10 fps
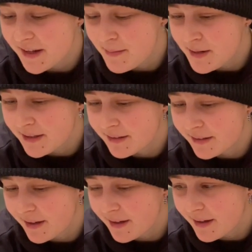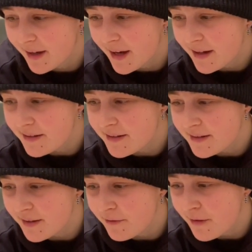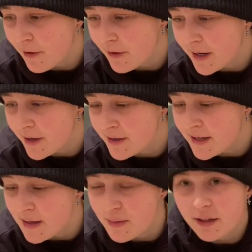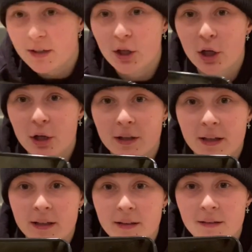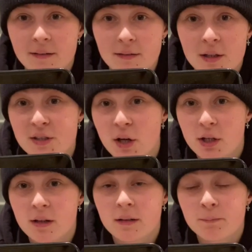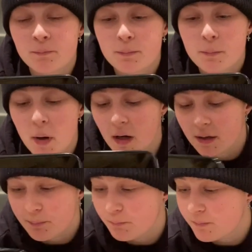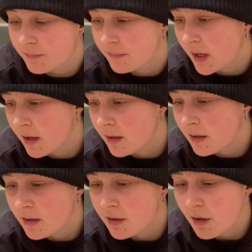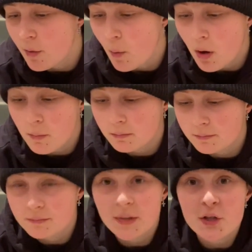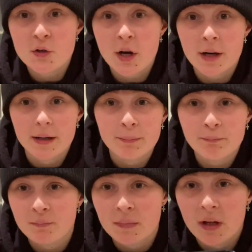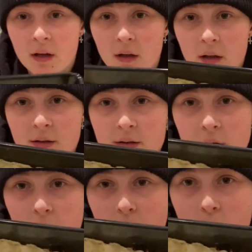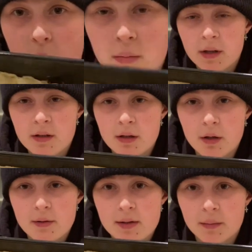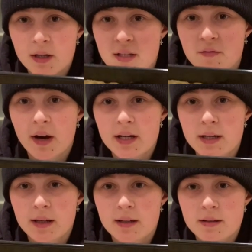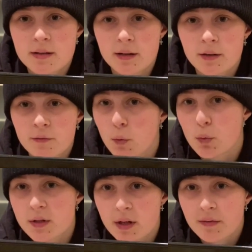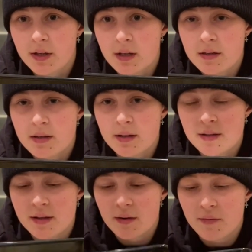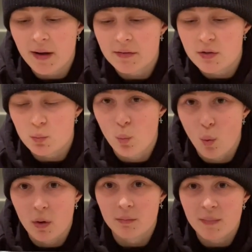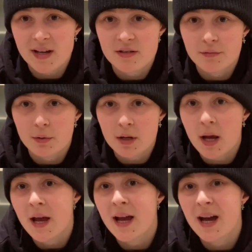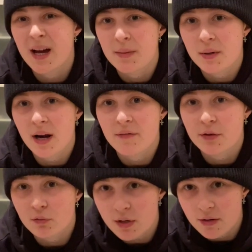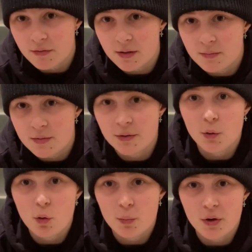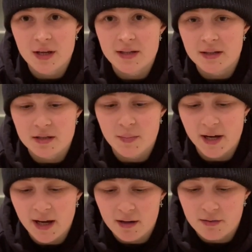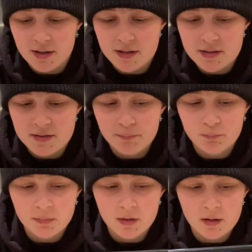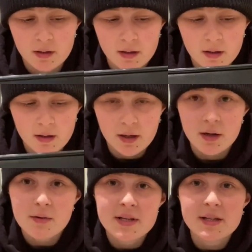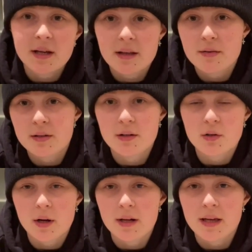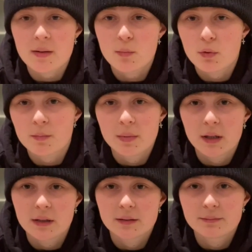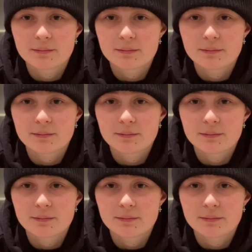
I mean, it's a very anemic looking lasagna, but you know what? Let's try it. So what I'm to do is I'm going to divide it into 4 servings instead of having just one massive one. And I'm going to have 3 of them to incorporate it into my calories. I know I said that I was going to try and eat more, but...